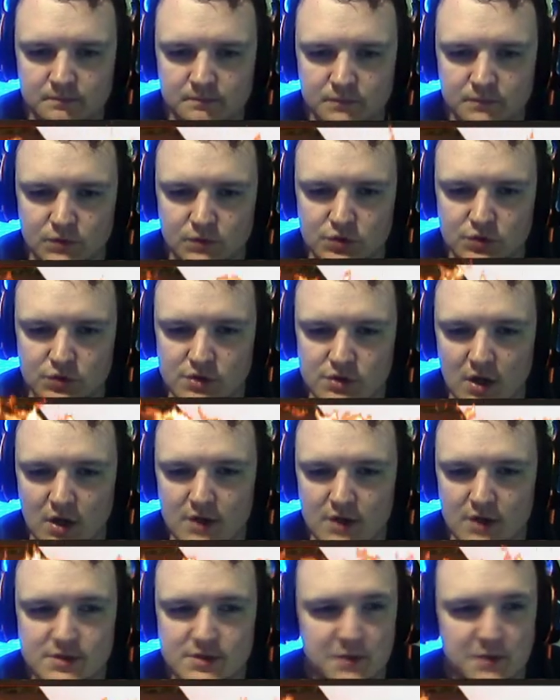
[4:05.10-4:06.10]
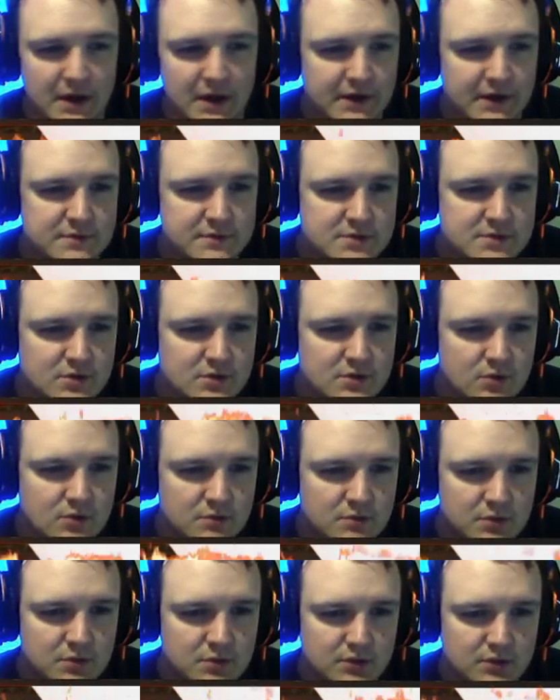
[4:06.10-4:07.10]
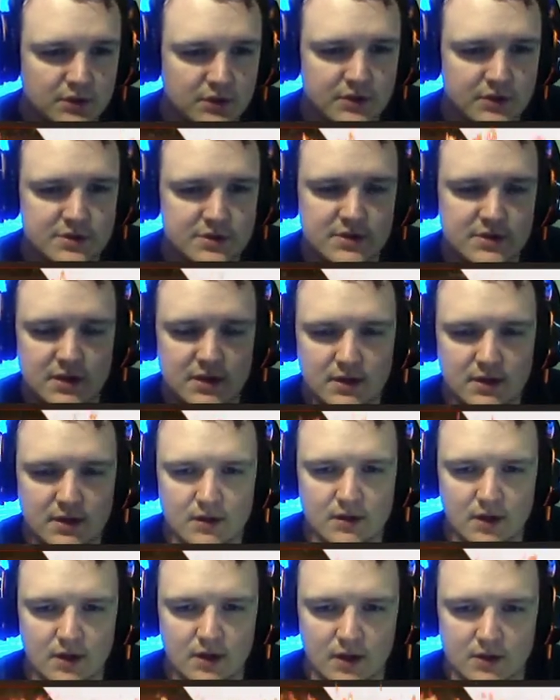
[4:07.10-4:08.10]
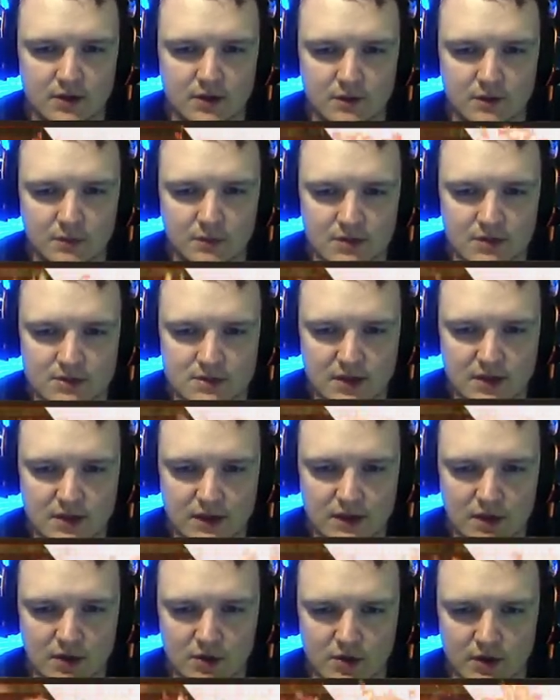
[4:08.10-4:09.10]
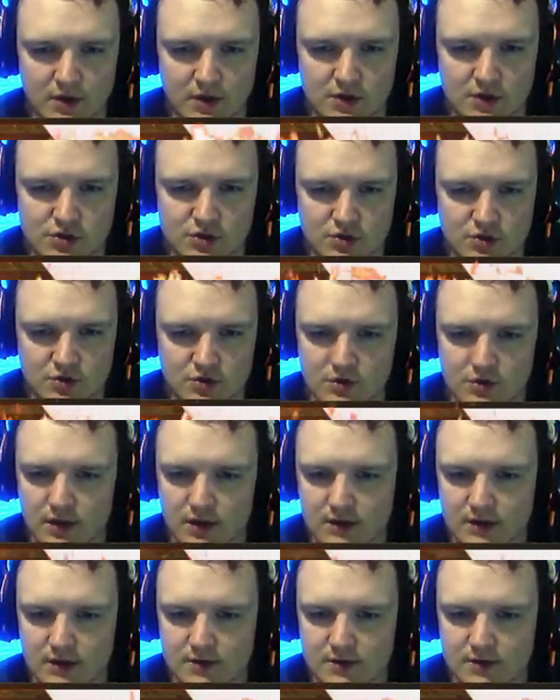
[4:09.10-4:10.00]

There's awesome items that you can build here in a second, and give me a second, I'll kind of show you that.